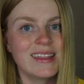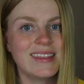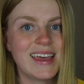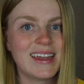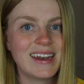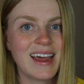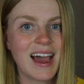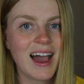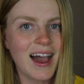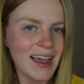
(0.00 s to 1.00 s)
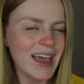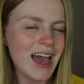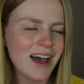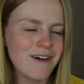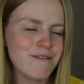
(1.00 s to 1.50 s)
then I
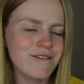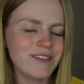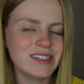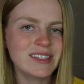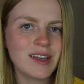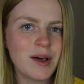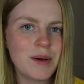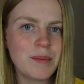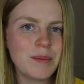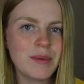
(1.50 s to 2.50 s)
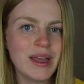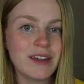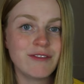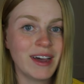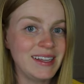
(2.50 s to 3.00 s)
have some
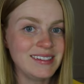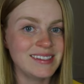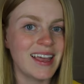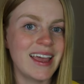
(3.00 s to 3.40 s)
advice